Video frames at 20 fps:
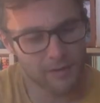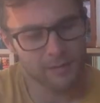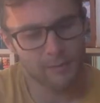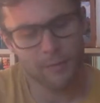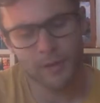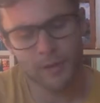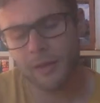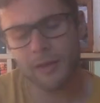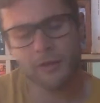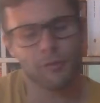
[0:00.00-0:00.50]

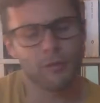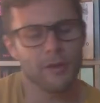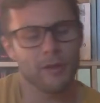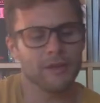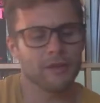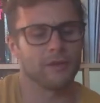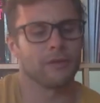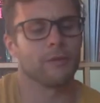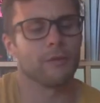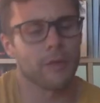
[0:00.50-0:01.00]
Mr.
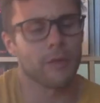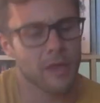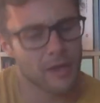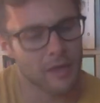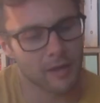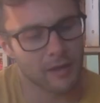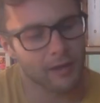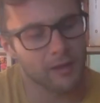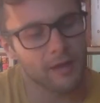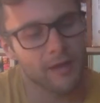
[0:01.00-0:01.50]
Twit, you
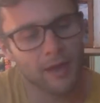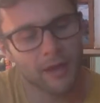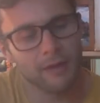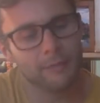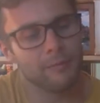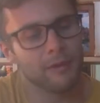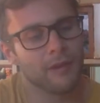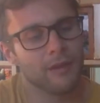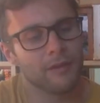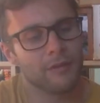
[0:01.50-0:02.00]
see, had
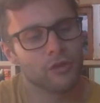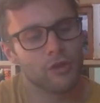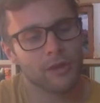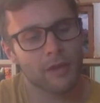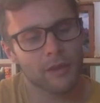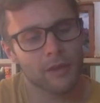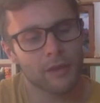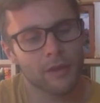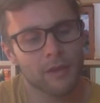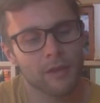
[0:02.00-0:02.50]
been
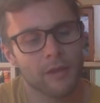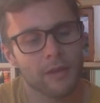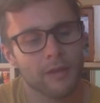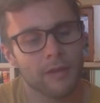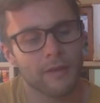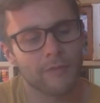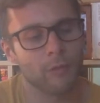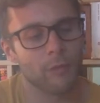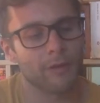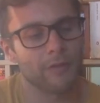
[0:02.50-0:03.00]
just as
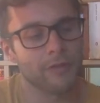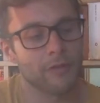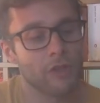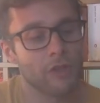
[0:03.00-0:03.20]
clever with the